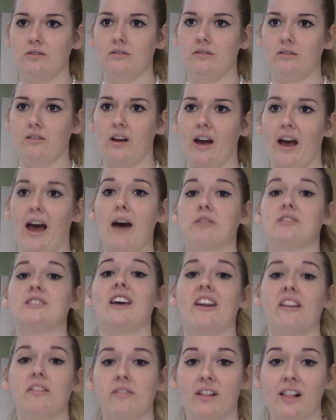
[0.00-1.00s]

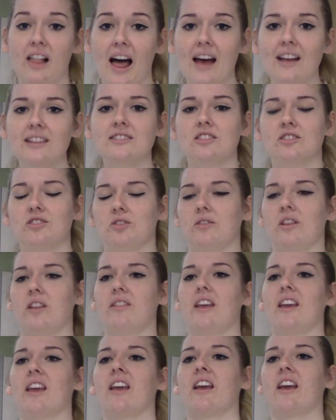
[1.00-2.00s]
outside of class, so that
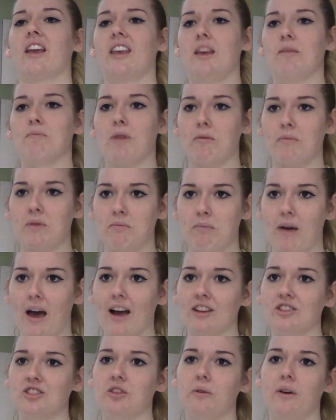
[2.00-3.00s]
they can keep coming
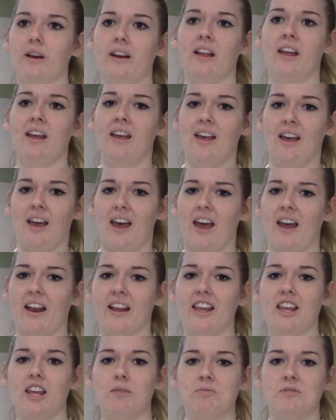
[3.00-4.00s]
back to it, and
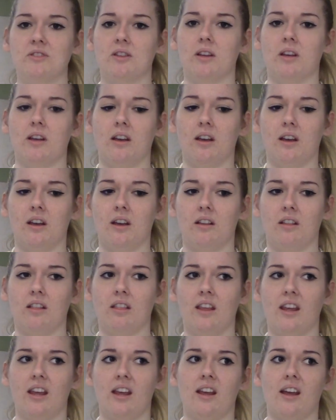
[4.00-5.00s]
it keeps
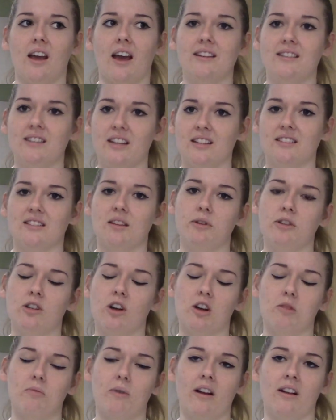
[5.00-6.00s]
the ideas that we
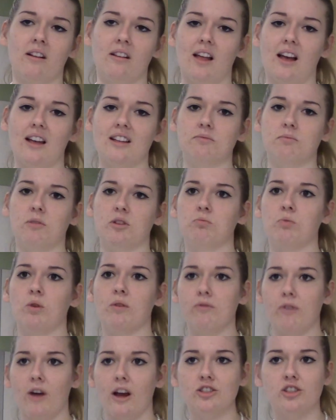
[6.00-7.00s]
talk about in class much more
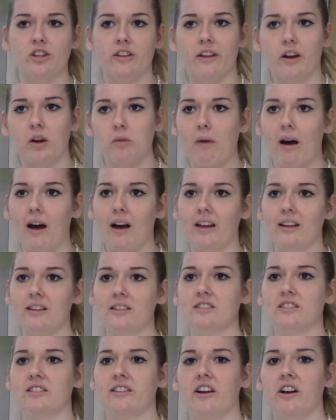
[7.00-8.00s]
fresh in their
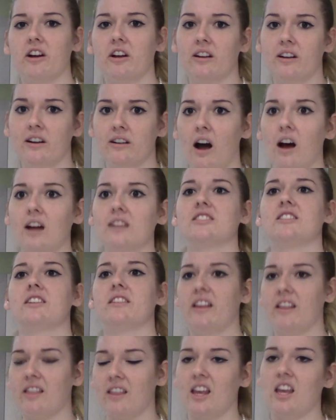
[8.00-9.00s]
minds. They're
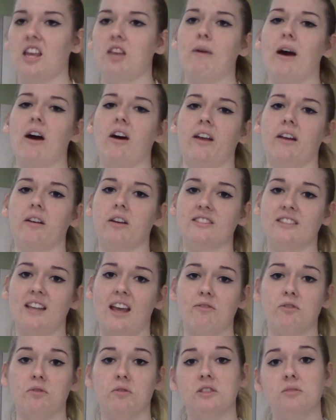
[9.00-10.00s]
constantly thinking about it because they
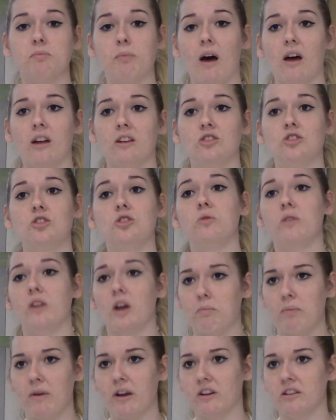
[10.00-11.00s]
have to respond to
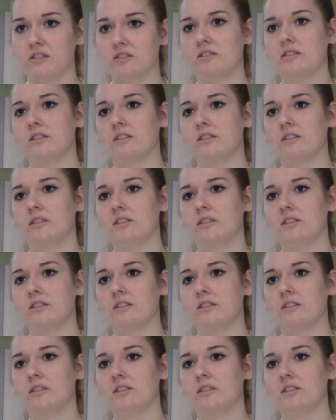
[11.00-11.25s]
their peers.